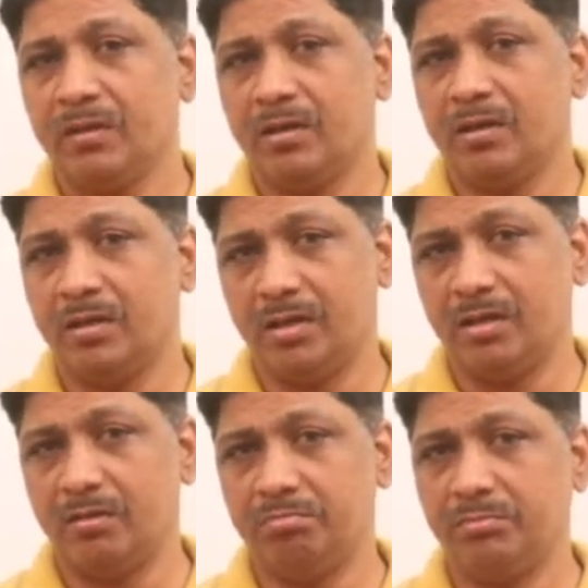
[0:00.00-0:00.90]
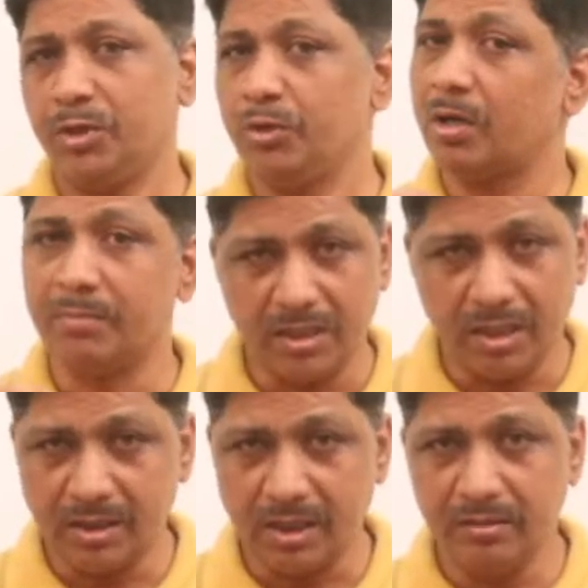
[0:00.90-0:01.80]
your
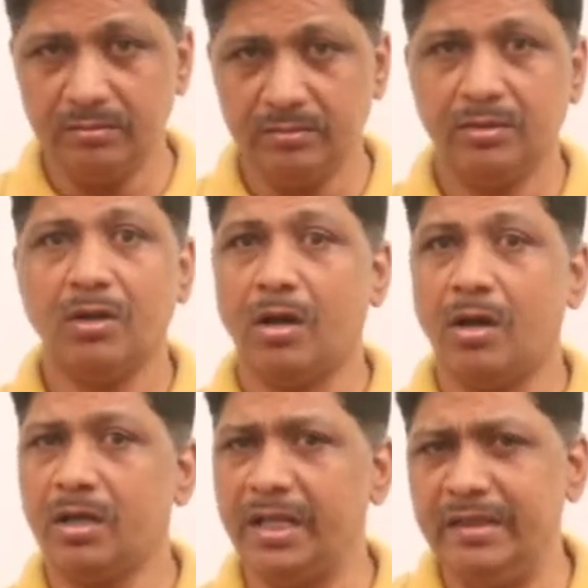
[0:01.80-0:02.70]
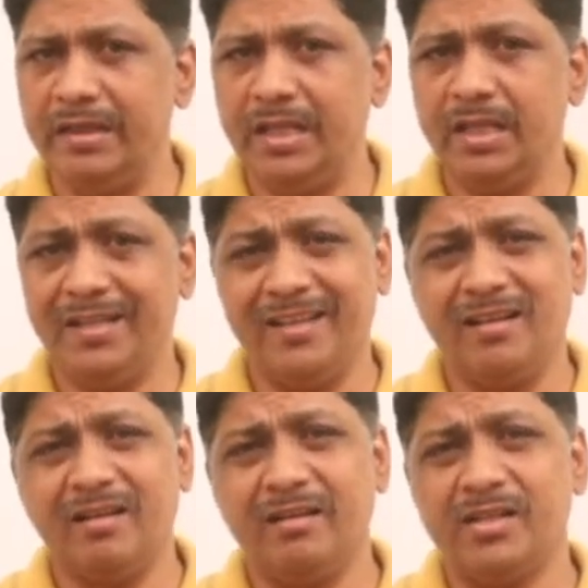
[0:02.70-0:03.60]
mother tongue or Hindi,
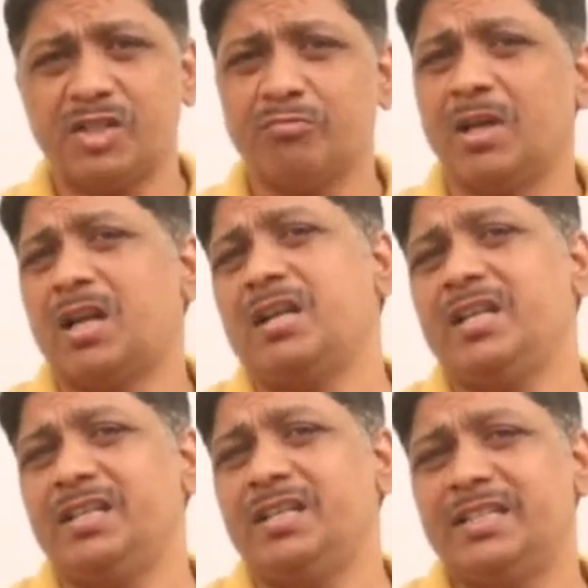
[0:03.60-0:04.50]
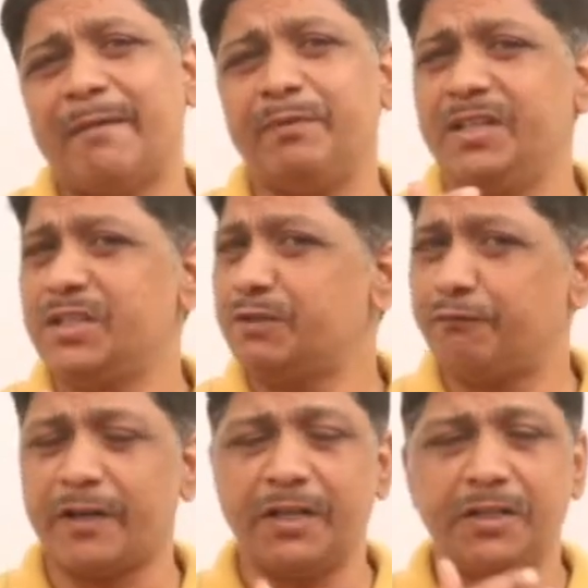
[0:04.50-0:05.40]
English, Marathi, Japanese,
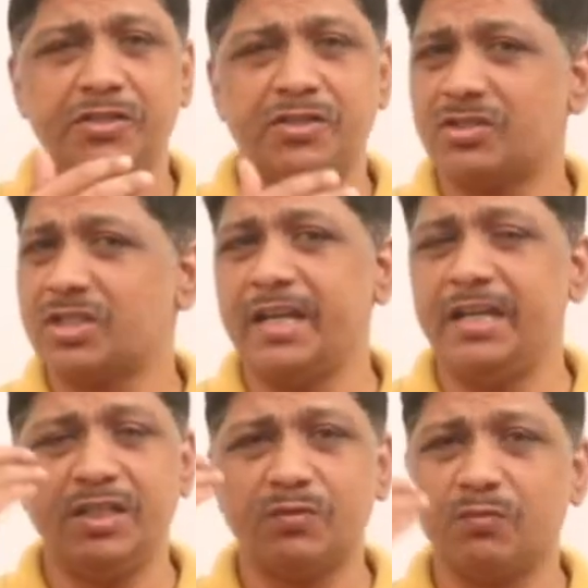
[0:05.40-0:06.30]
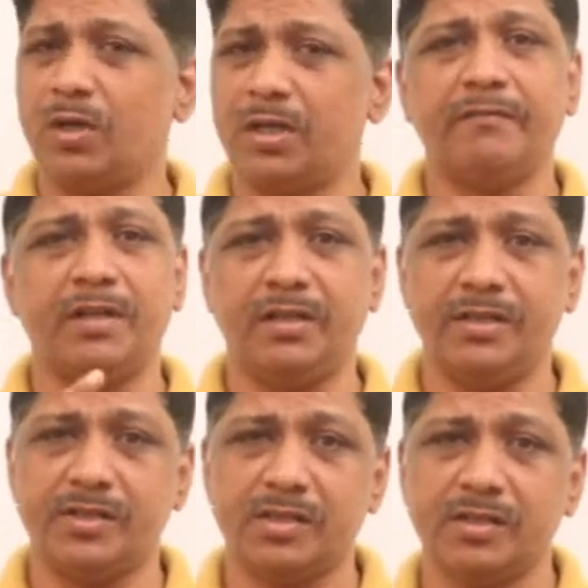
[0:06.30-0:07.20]
French, Chinese, whatever it
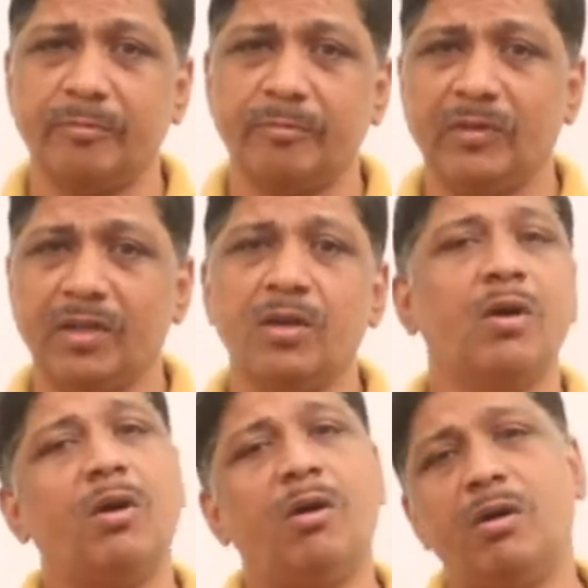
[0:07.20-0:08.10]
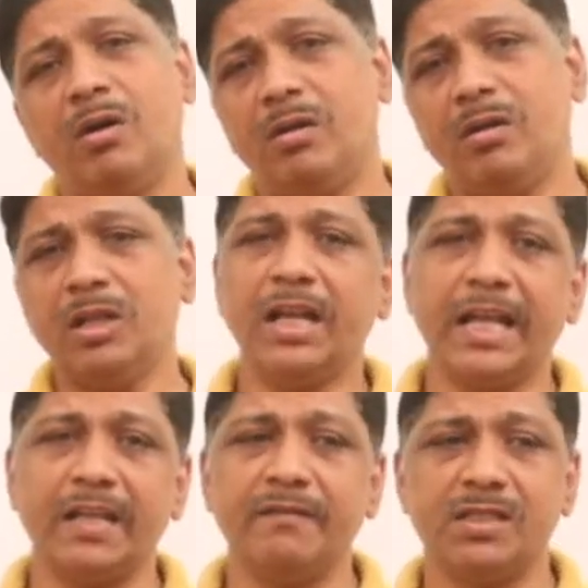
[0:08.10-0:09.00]
is. All the
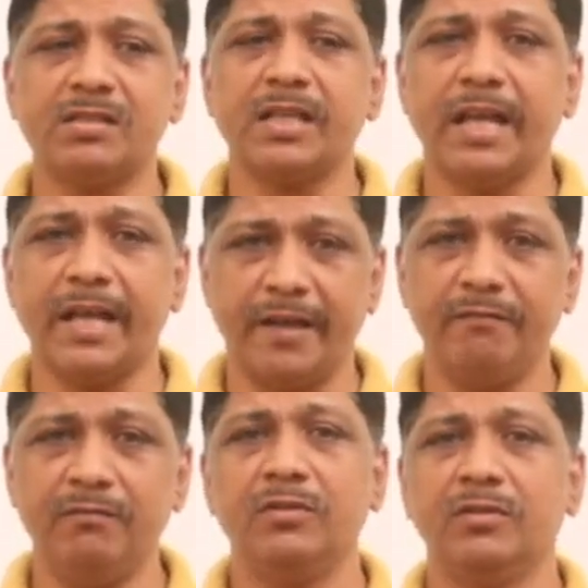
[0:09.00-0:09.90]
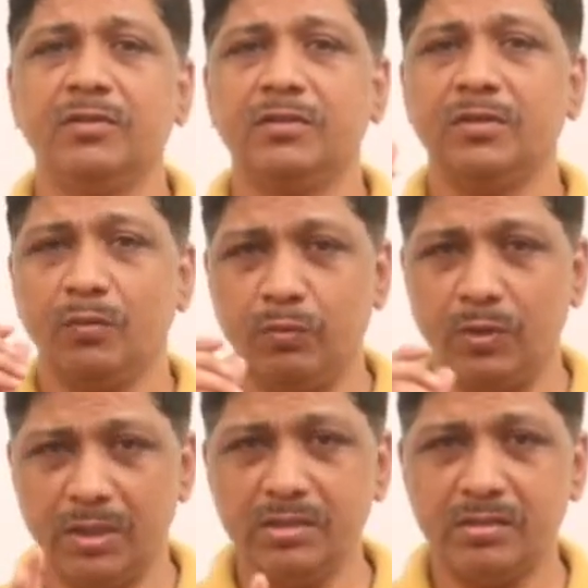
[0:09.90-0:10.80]
languages have
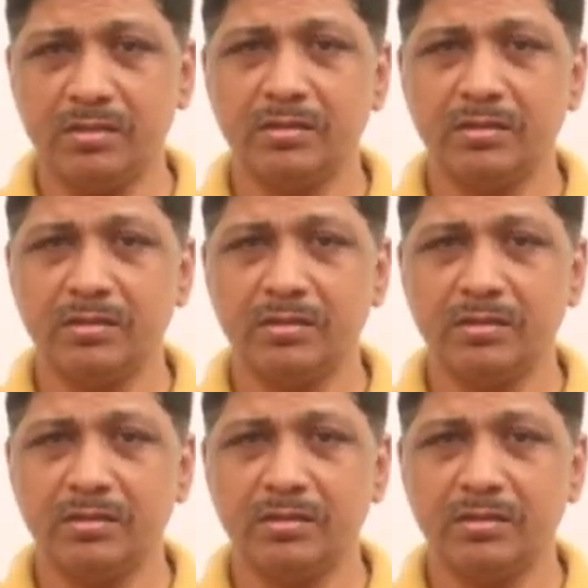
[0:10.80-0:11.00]
words,